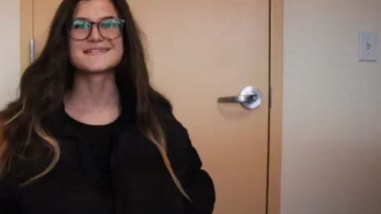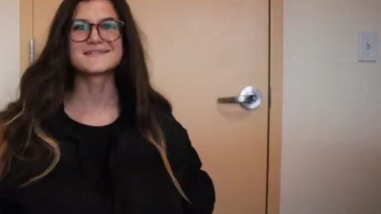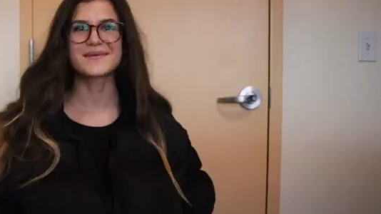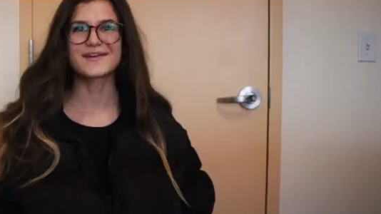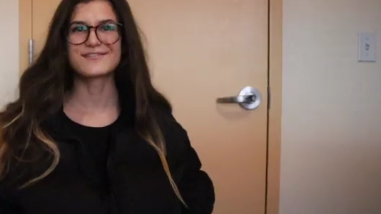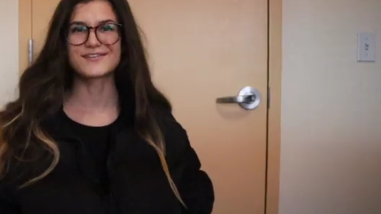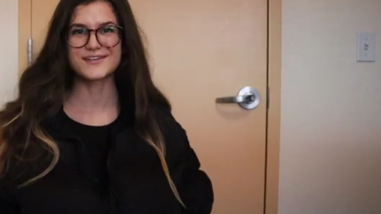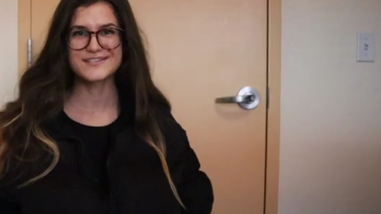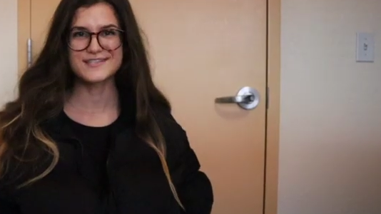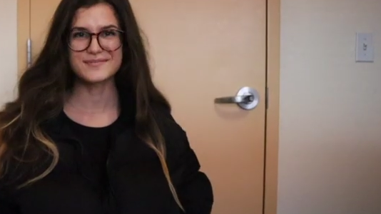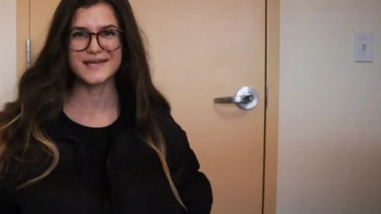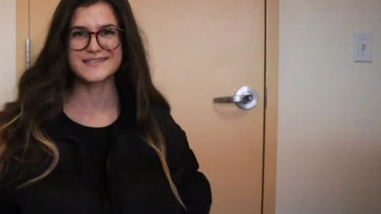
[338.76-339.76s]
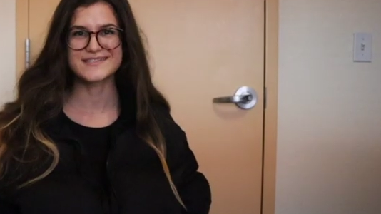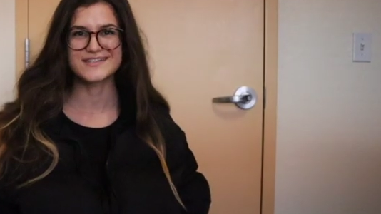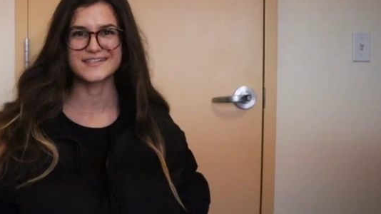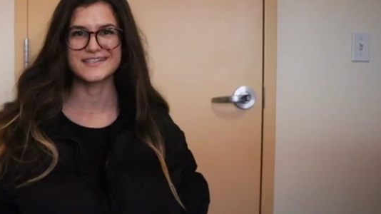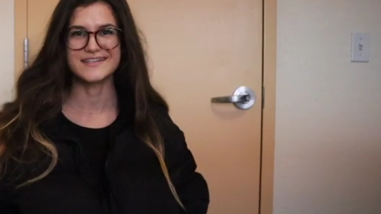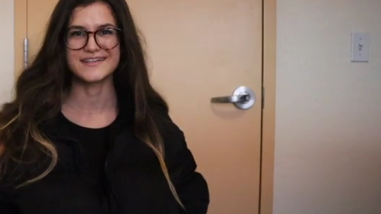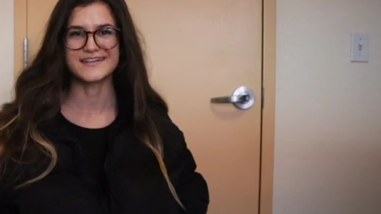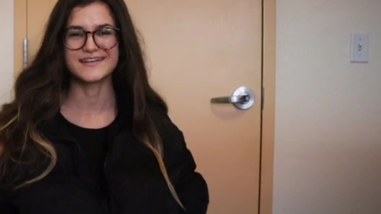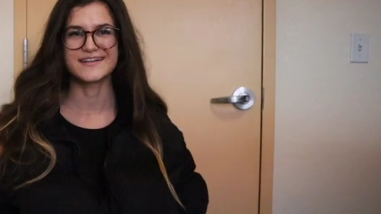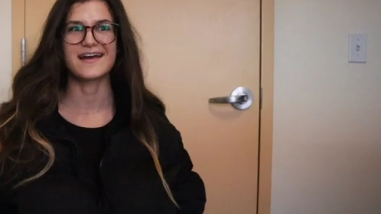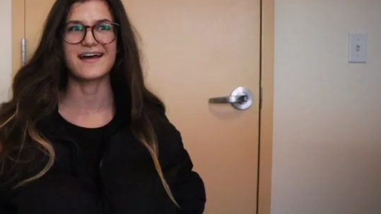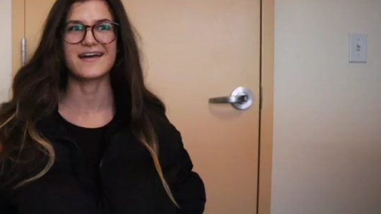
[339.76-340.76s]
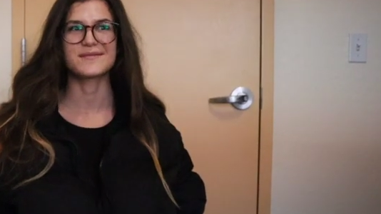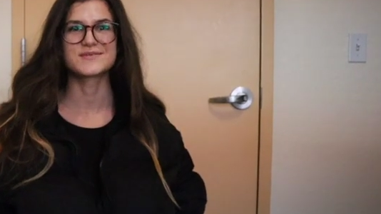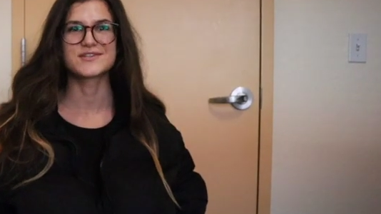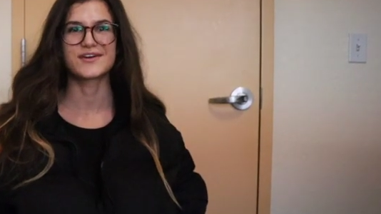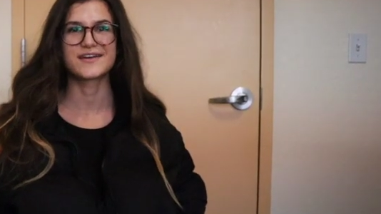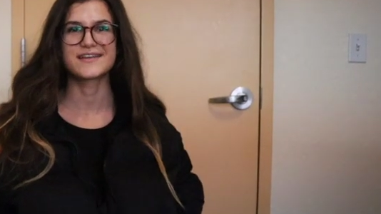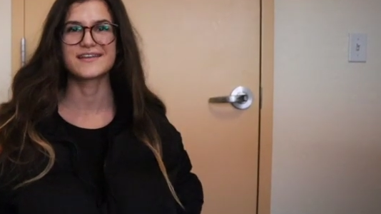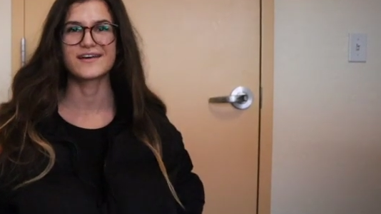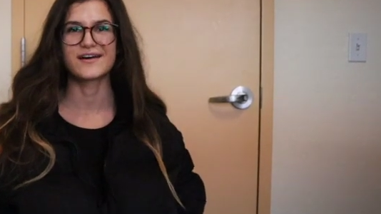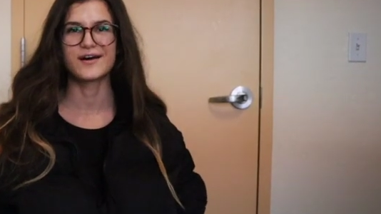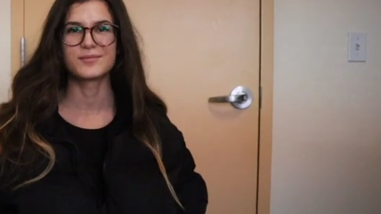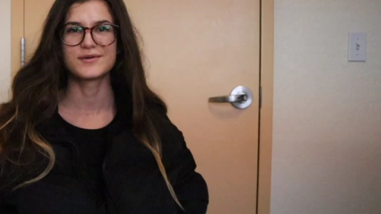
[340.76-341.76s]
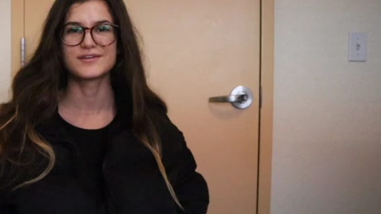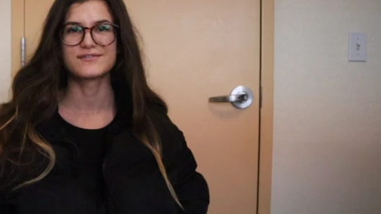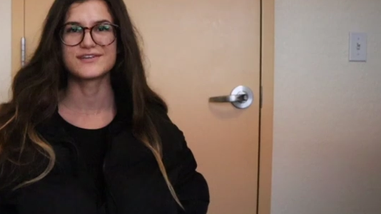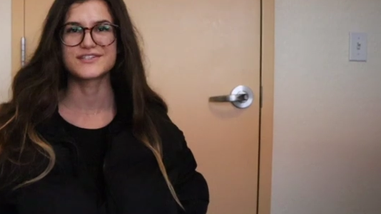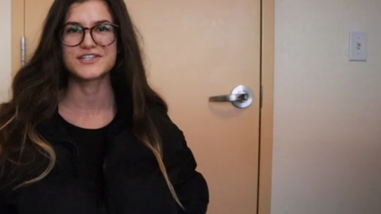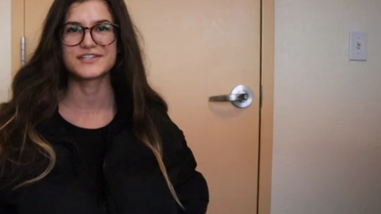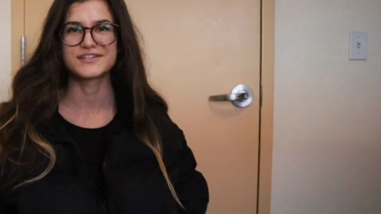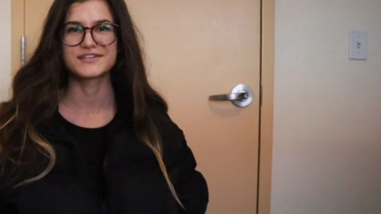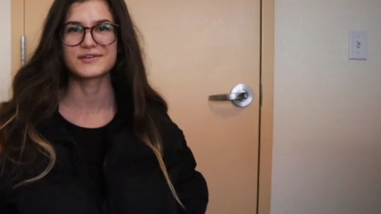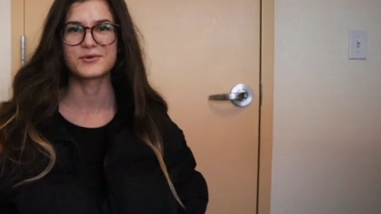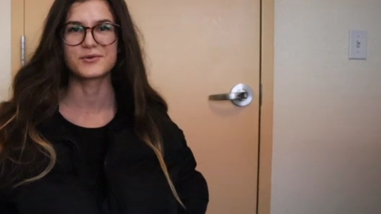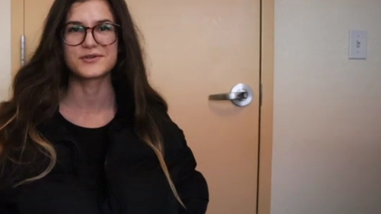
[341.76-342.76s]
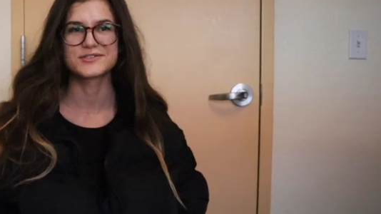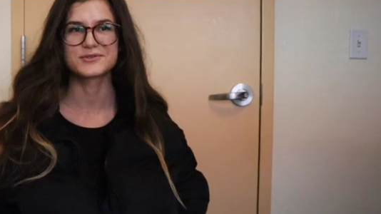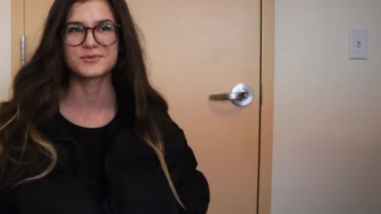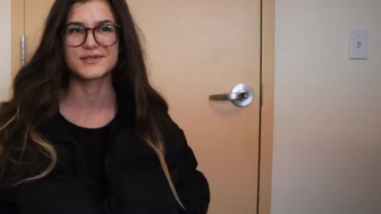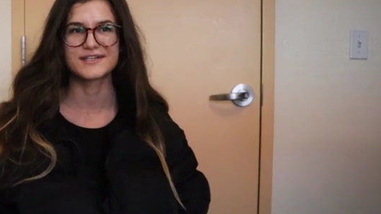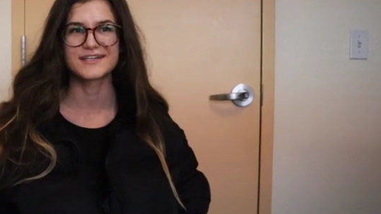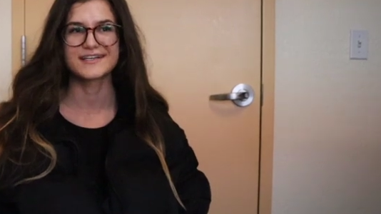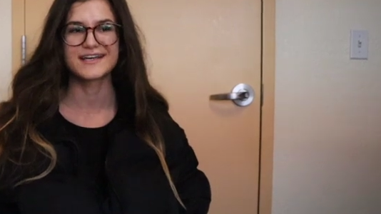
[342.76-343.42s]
is my first semester here. I'm starting the upper division coursework.